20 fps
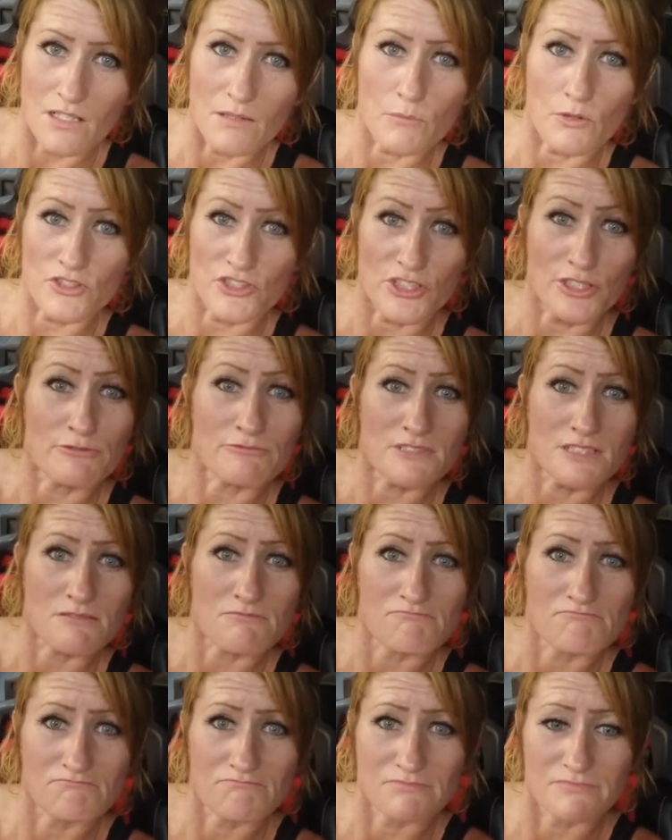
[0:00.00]
We're tuned,
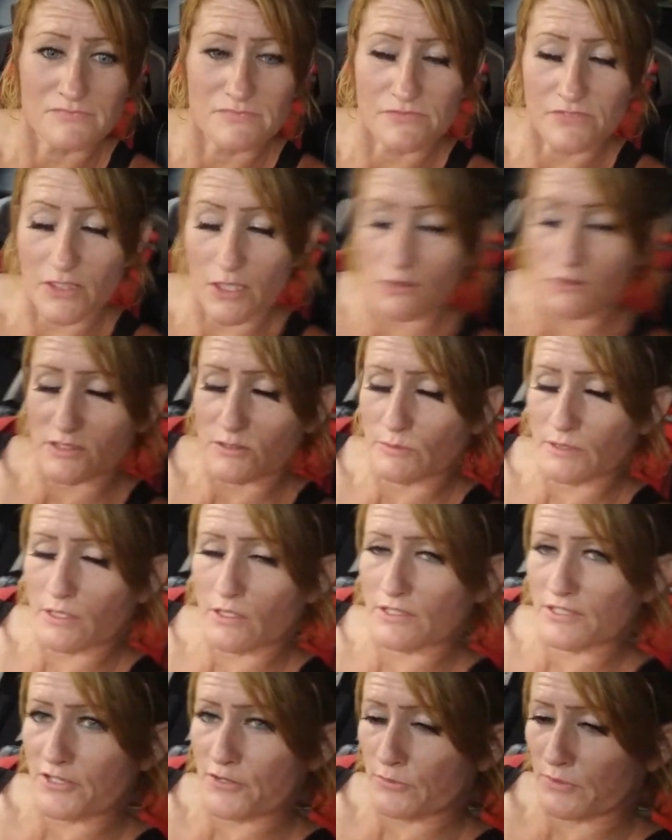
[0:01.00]
folks. We're
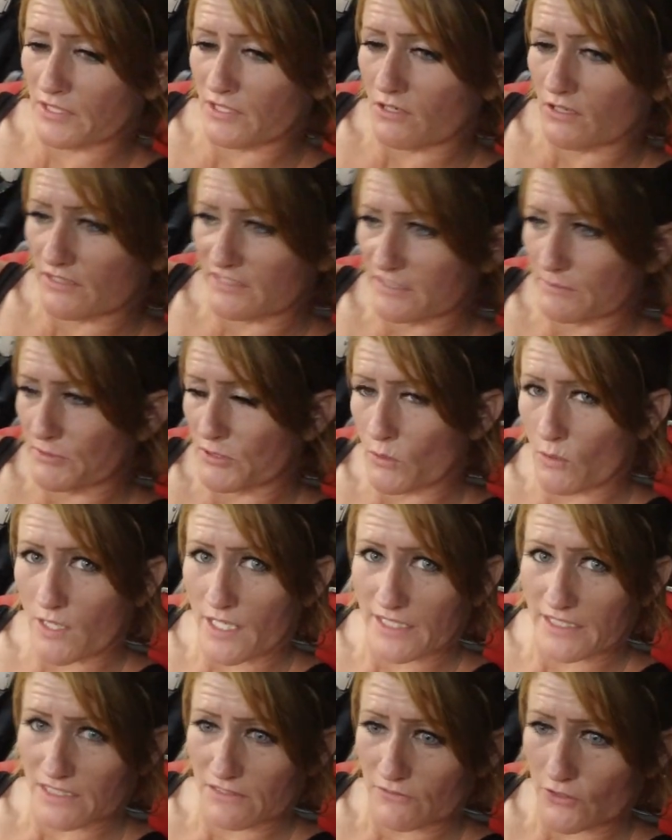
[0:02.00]
on a three R W
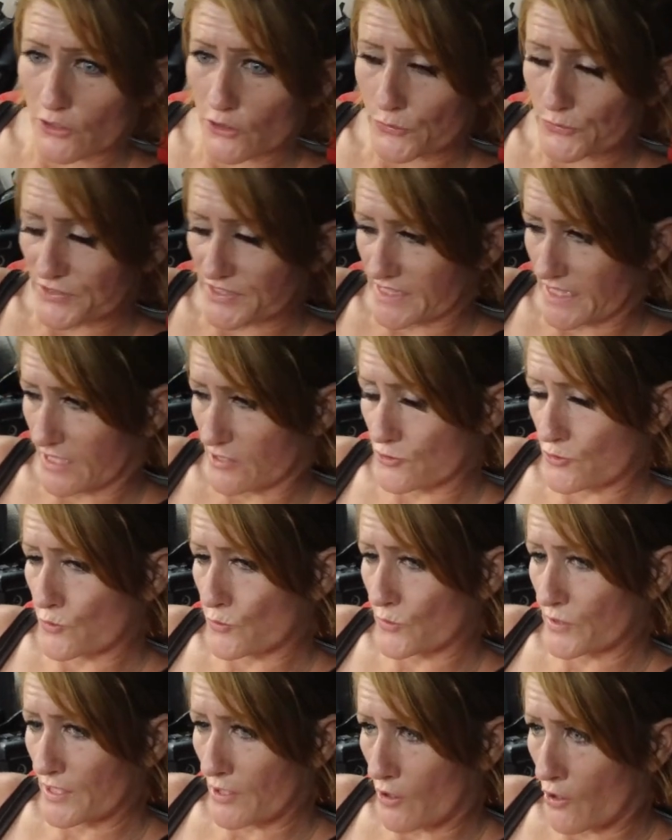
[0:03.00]
I Evo, stage
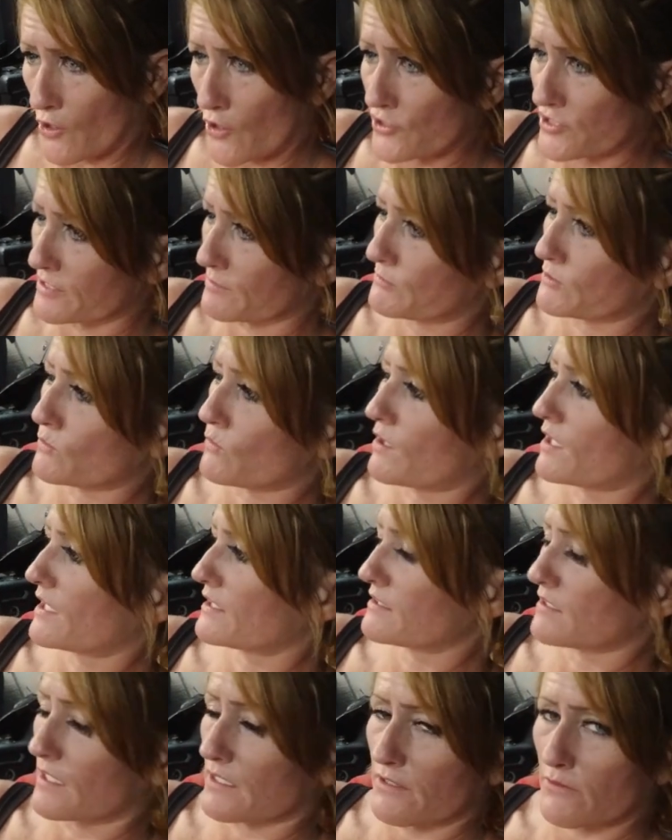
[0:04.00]
three R W
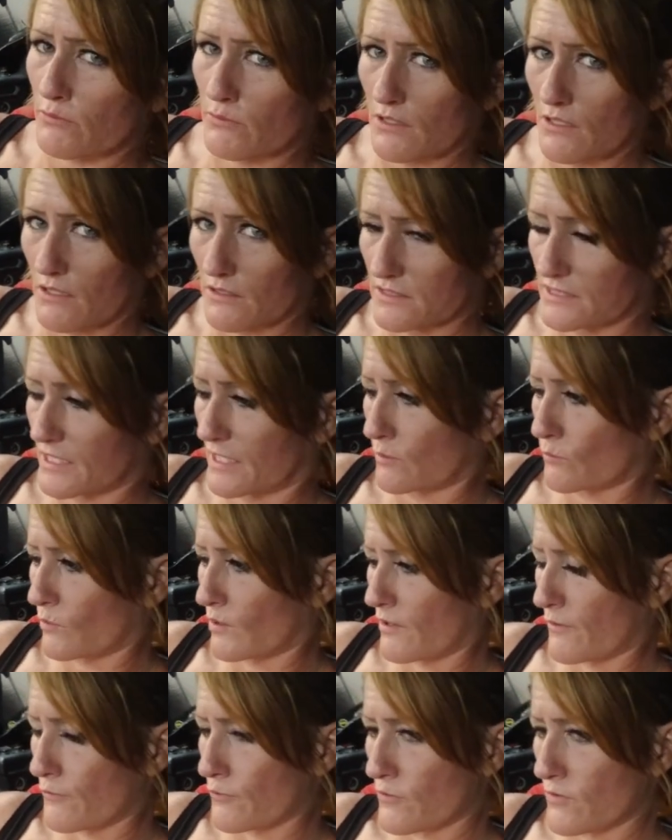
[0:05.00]
I, ninety-three octane
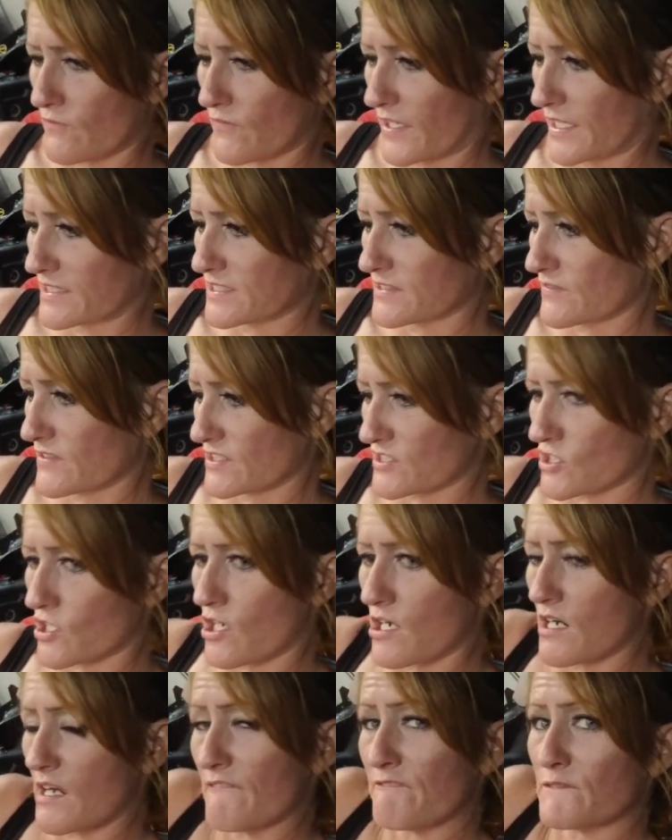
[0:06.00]
running through the veins of this
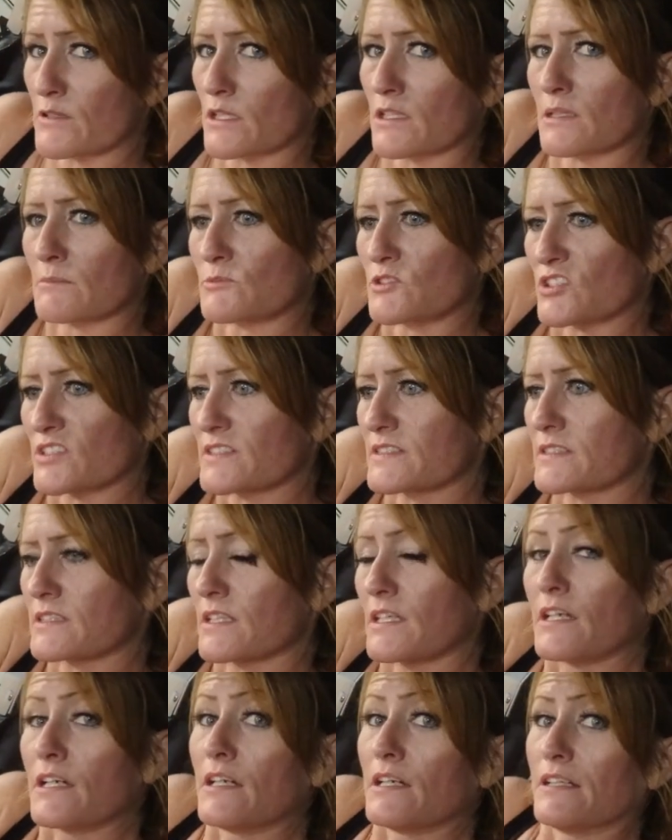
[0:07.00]
car. I feel him just,
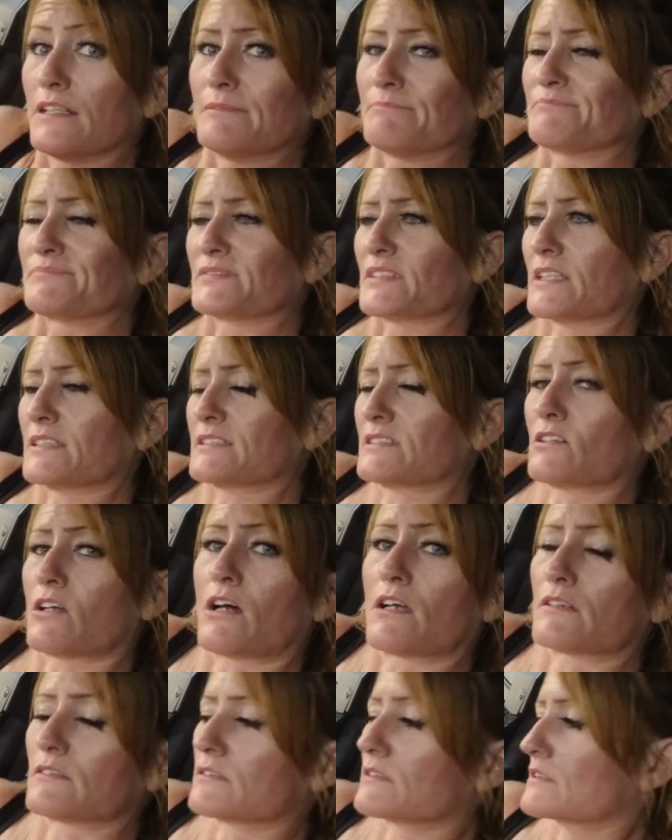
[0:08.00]
it's
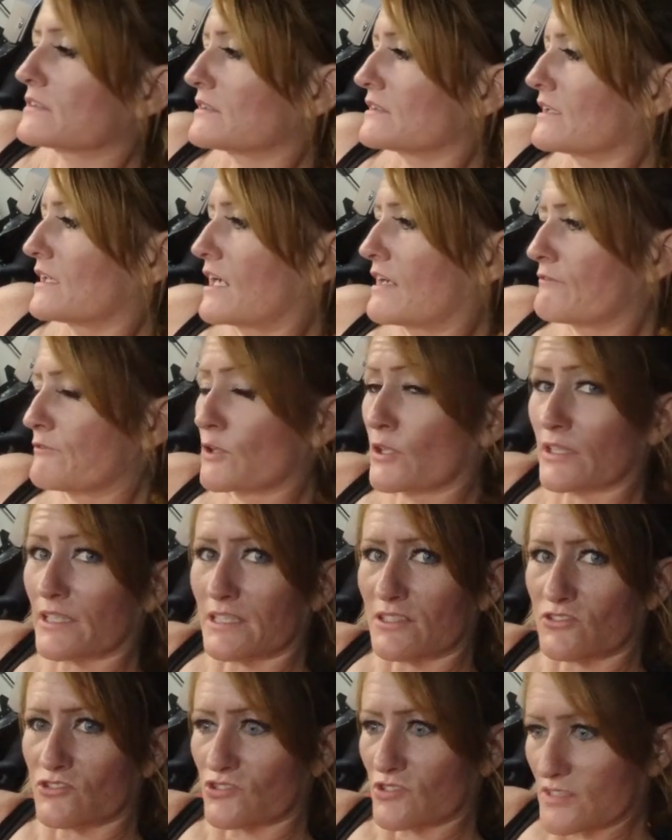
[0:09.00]
not, I feel like
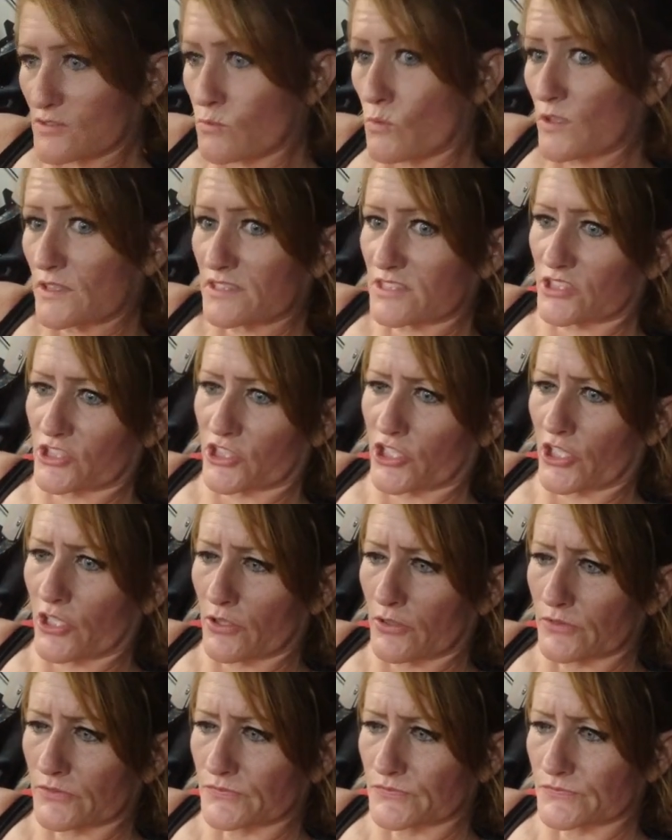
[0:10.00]
he just wants to
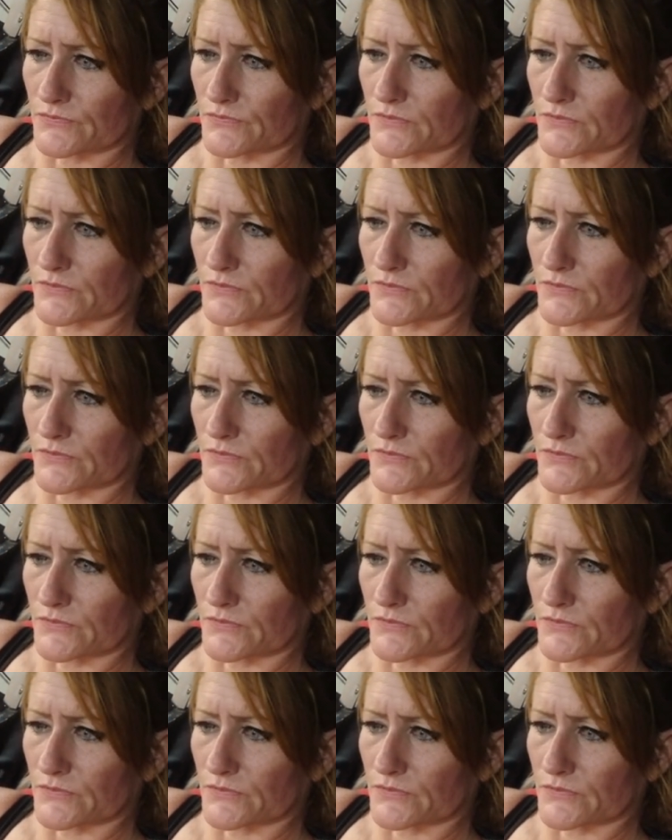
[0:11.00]
go.